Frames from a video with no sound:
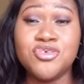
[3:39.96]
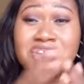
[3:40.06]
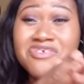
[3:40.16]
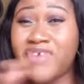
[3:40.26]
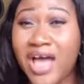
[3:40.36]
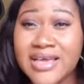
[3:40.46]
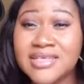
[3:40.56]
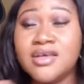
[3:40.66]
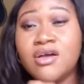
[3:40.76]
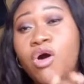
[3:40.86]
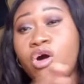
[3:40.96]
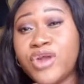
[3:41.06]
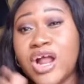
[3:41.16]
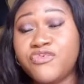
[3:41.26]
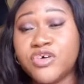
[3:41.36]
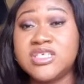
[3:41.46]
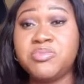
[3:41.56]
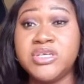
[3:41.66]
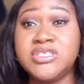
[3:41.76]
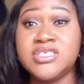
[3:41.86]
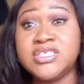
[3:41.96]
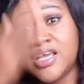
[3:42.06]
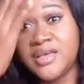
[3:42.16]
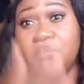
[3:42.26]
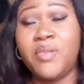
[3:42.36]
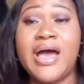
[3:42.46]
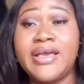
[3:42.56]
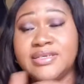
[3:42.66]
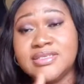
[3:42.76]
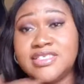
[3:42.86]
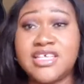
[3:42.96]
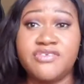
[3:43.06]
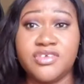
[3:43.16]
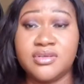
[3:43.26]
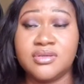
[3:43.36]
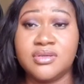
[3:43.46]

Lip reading: divide 140 pages by 7.